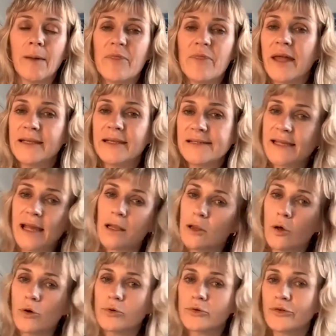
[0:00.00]
That is our
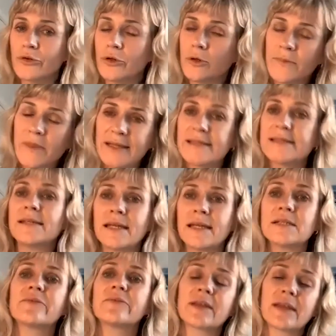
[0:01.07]
long term. That's the
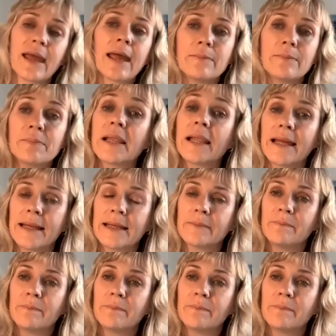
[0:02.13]
end of the game plan.